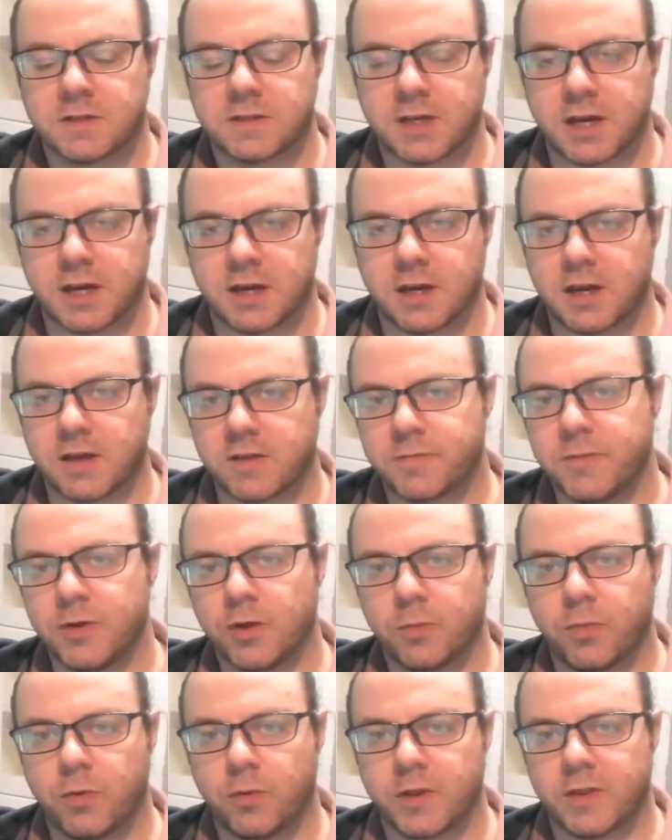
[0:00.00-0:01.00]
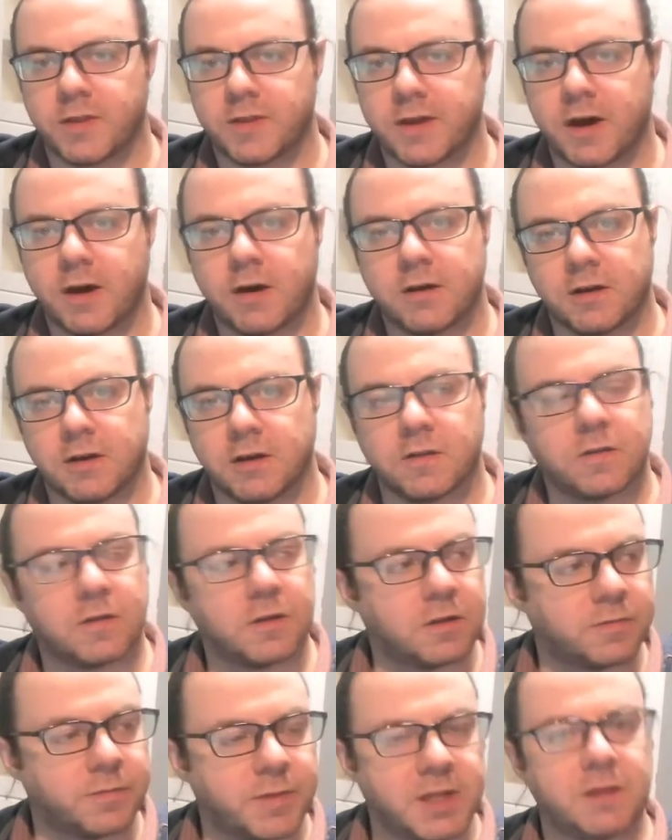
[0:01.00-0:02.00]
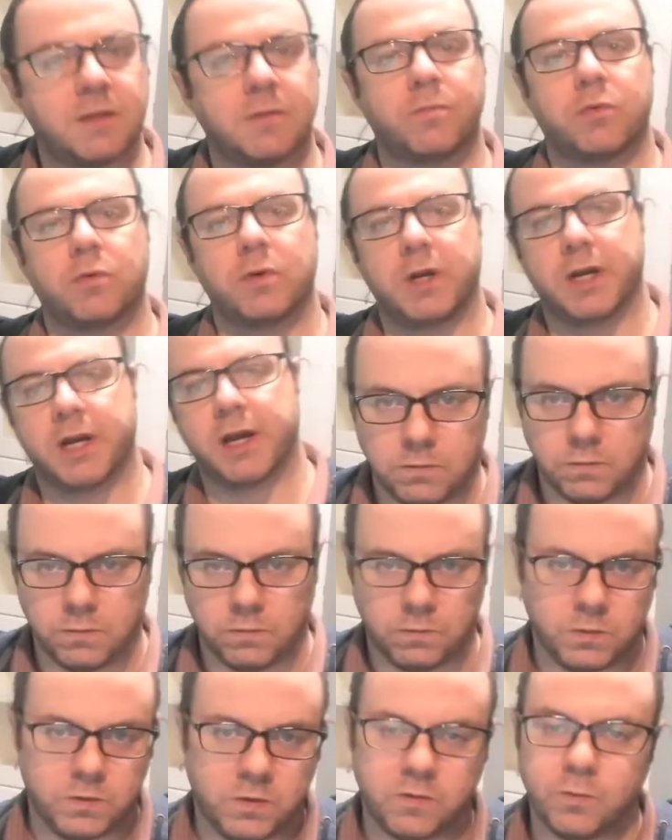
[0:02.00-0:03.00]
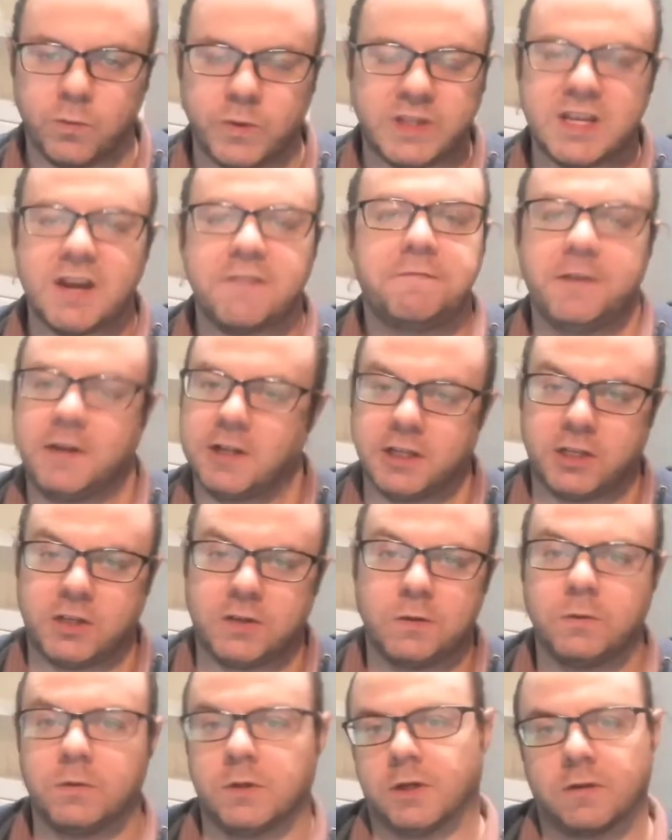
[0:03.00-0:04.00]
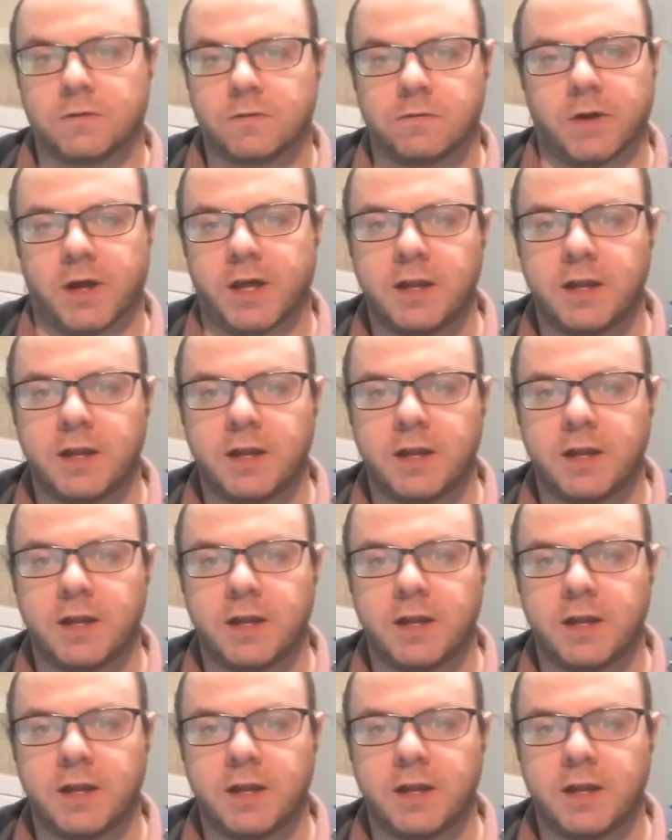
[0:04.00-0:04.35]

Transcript: as Mill points out and as Bentham pointed out, we definitely do this, right?